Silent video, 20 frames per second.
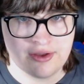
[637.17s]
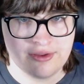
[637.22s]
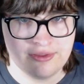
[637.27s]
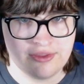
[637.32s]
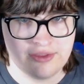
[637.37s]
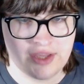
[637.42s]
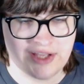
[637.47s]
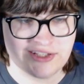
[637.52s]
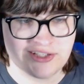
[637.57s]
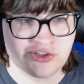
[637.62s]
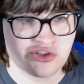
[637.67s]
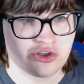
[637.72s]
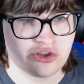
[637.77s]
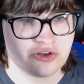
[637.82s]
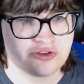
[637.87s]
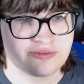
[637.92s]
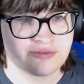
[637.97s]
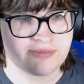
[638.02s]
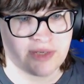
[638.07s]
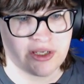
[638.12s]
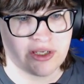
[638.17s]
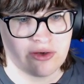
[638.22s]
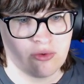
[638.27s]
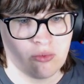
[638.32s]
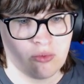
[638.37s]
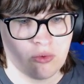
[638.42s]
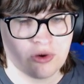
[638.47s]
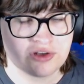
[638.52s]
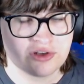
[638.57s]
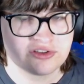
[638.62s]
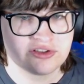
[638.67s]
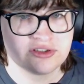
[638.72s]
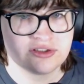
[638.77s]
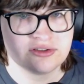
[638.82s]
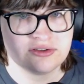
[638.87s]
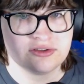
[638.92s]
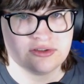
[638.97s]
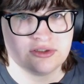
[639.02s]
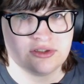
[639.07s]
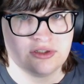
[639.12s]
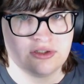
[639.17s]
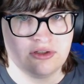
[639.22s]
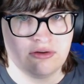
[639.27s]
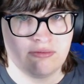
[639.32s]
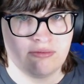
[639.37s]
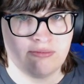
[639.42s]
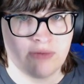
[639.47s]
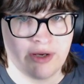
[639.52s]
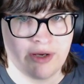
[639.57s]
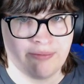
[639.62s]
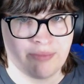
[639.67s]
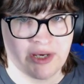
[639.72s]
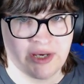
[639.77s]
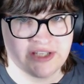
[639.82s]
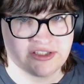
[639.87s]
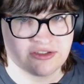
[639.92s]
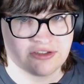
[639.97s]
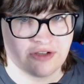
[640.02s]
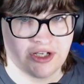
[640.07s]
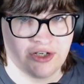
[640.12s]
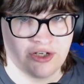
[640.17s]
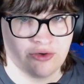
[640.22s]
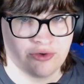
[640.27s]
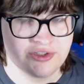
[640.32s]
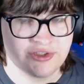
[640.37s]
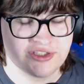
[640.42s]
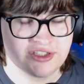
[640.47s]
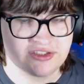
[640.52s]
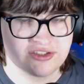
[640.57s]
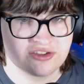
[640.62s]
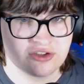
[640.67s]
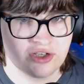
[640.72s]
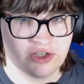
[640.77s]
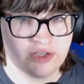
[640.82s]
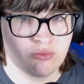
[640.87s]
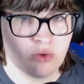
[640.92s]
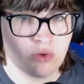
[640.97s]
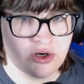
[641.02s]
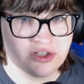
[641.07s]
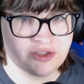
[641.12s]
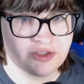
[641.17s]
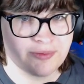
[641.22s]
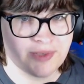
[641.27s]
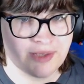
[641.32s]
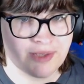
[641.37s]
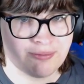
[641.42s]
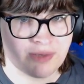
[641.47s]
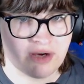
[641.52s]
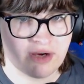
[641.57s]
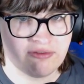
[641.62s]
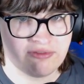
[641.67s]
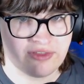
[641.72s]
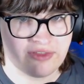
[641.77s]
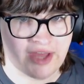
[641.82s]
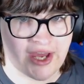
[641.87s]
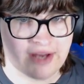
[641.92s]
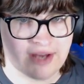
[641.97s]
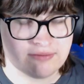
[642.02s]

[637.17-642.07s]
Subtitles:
that shows me what my baseline noise is. So I want it to be above that.